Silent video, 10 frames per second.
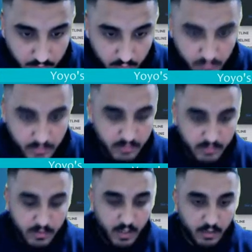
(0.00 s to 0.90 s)
I hope this
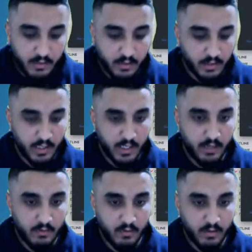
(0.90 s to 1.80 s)
does not kill
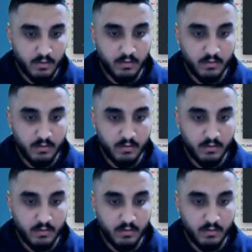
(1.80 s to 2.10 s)
our